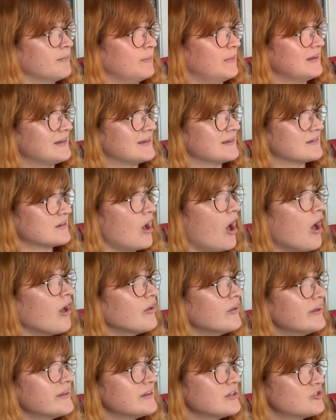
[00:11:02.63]
Mrs.
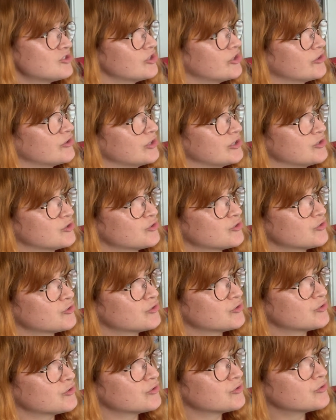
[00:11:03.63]
Toggle and the children
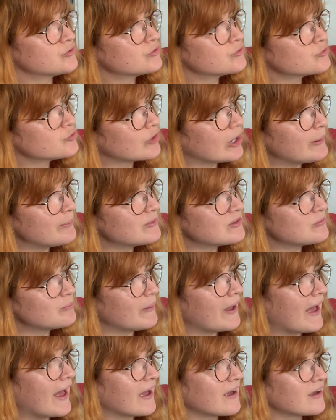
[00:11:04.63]
traipsed
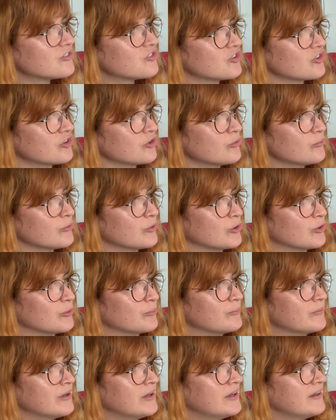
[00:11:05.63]
back to their
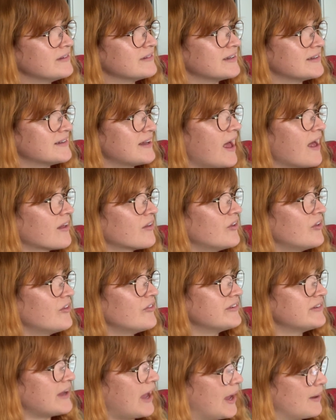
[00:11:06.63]
room to tackle
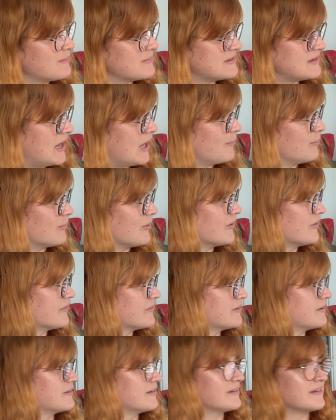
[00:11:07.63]
the times
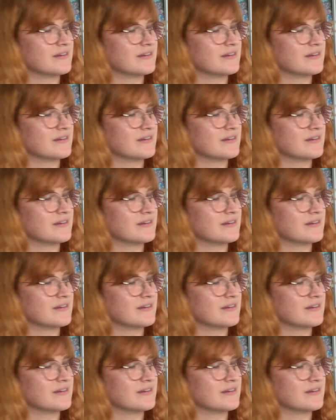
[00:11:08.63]
tables.